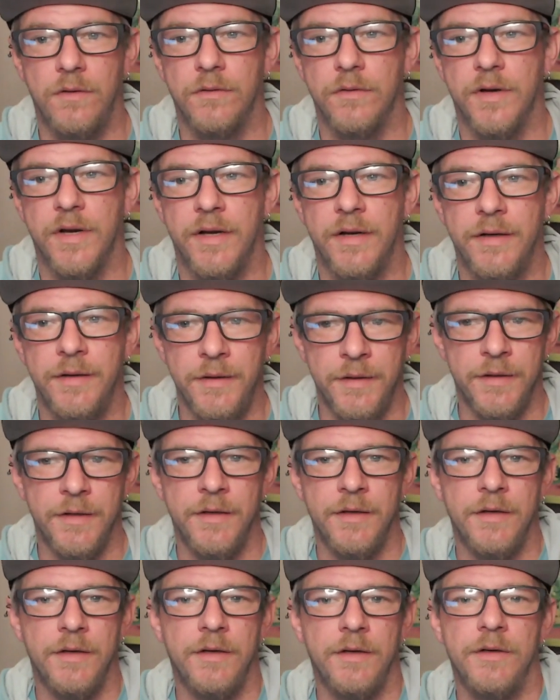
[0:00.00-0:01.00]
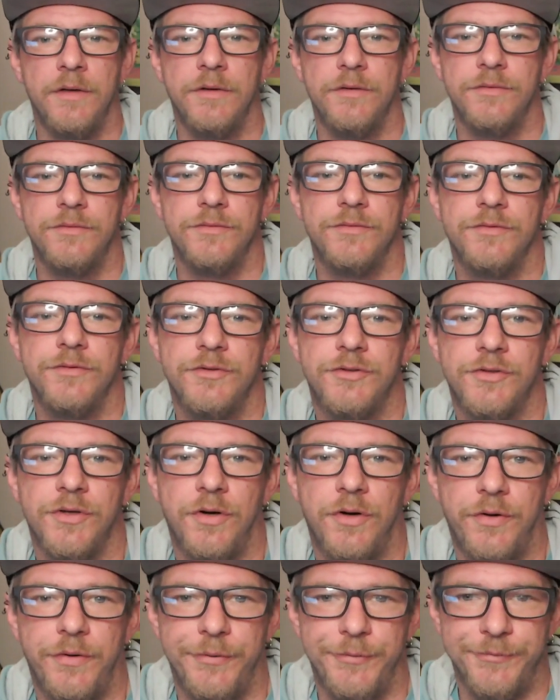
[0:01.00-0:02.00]
Okay?
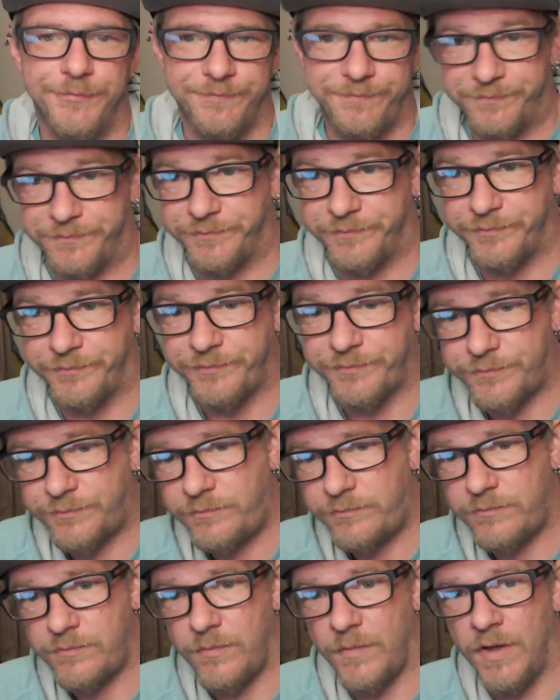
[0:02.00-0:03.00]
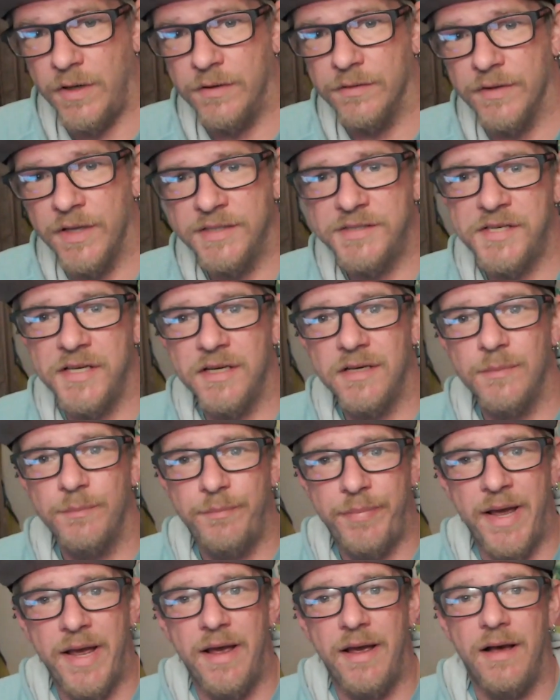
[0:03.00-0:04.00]
So let's take
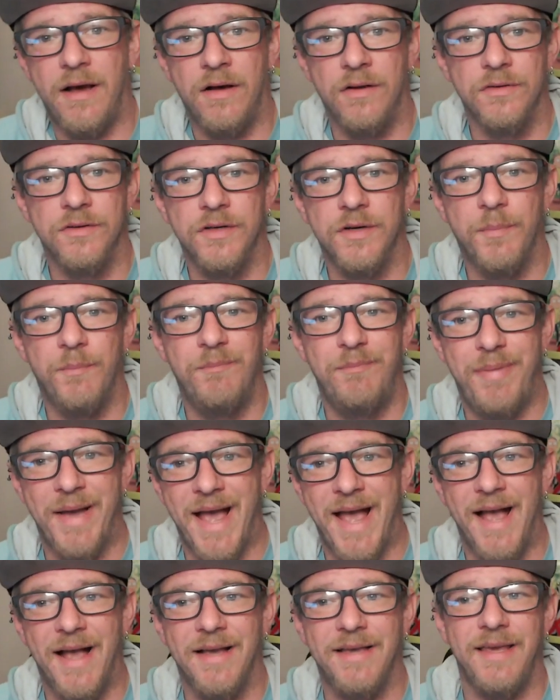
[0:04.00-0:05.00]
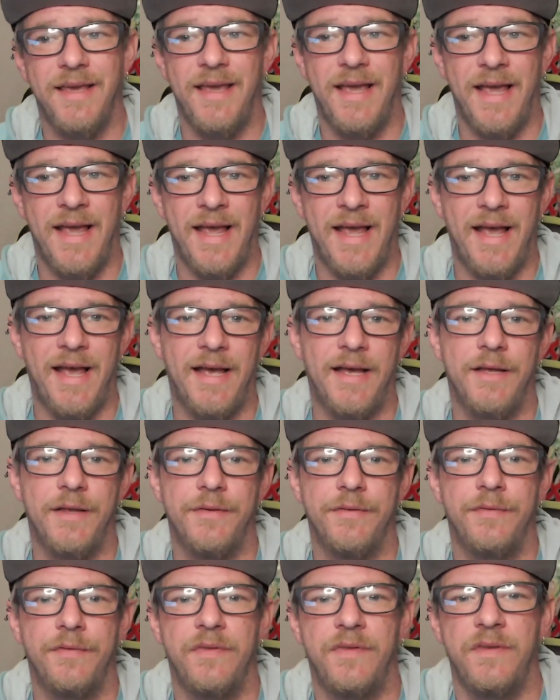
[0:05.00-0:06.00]
a look back at
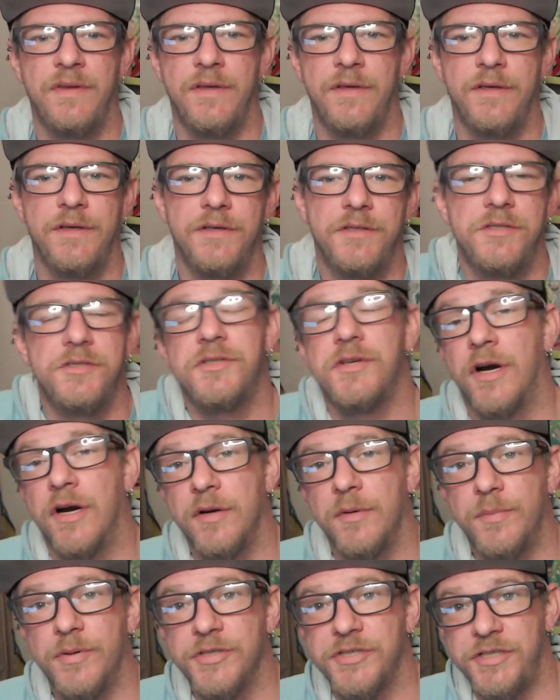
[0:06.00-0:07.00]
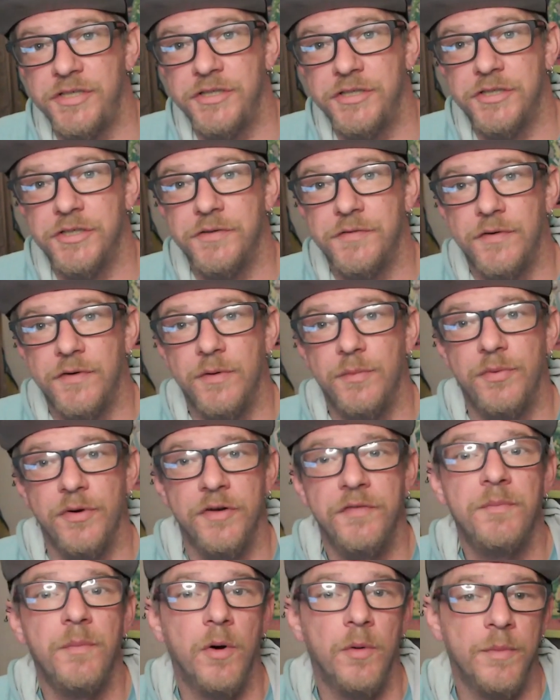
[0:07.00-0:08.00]
the starting procedure for a
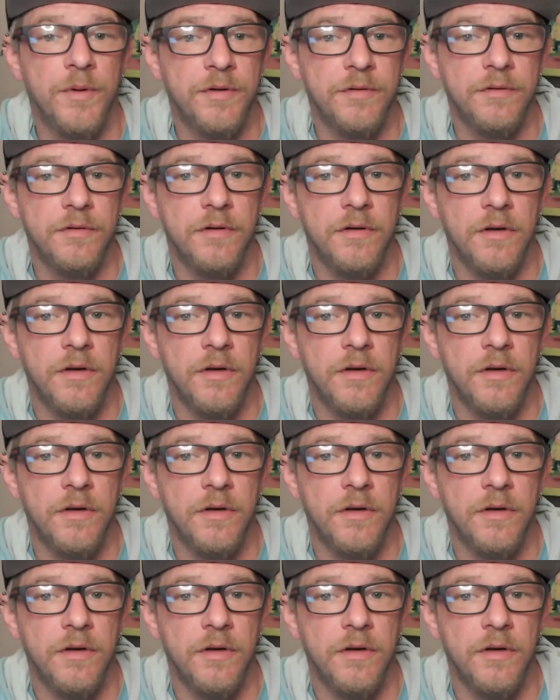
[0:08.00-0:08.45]
brief moment,